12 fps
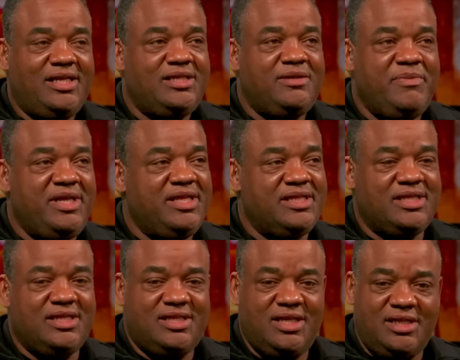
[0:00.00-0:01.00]
To me, this
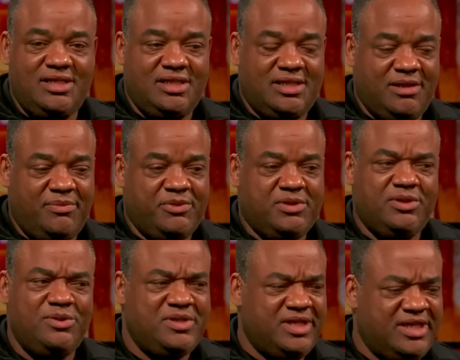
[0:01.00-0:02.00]
is such a simple
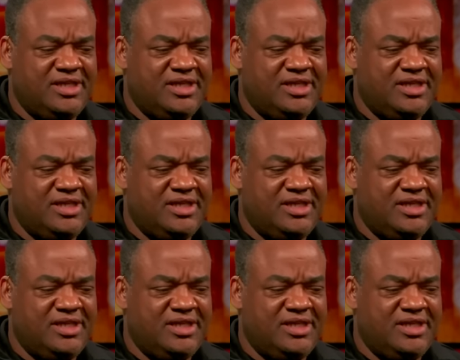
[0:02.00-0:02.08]
solution.